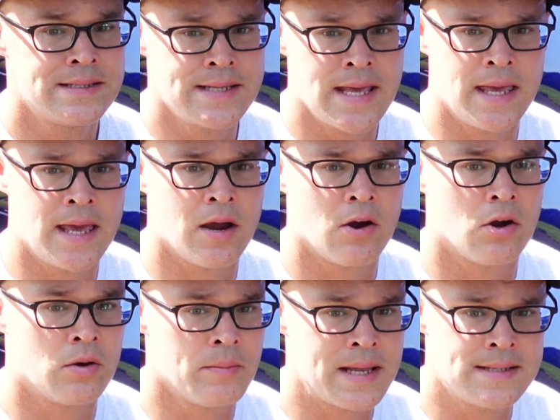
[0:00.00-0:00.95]
take care
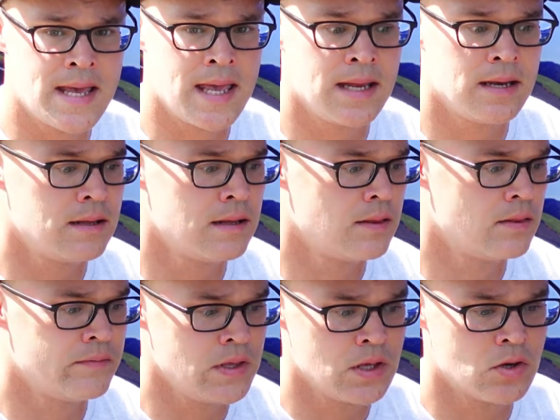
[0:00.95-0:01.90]
or maintain
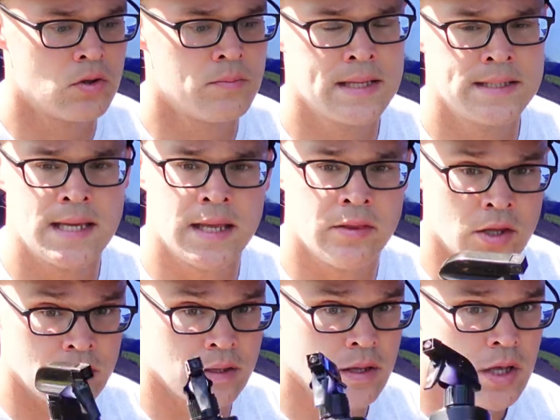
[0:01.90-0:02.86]
the vehicle, maintain
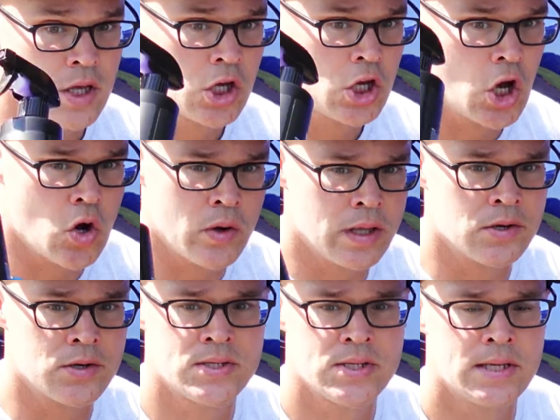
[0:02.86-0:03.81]
the
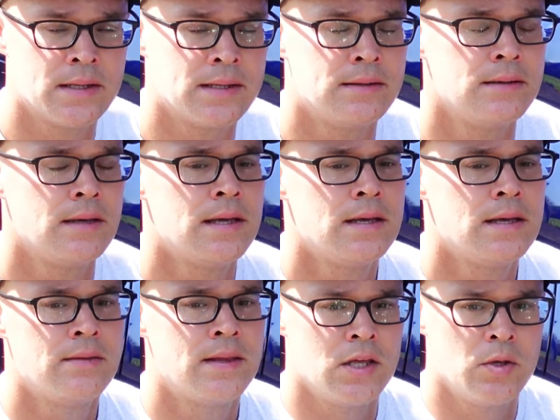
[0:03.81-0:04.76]
coating or sealant
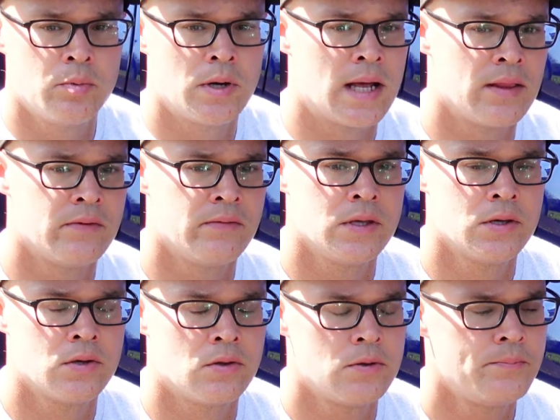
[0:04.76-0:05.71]
that you put on the
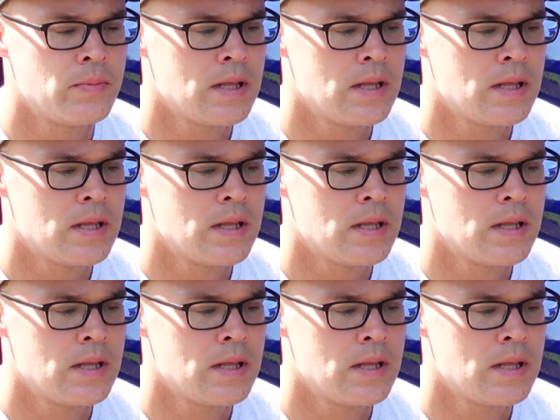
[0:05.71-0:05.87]
vehicle.